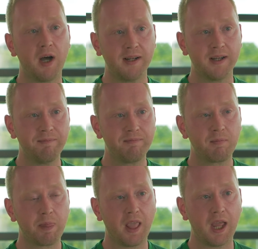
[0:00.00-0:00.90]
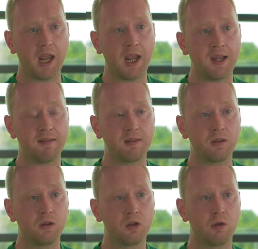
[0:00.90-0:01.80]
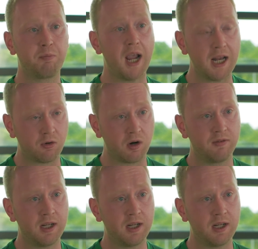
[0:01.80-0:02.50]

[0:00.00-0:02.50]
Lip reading: Biden is the patron of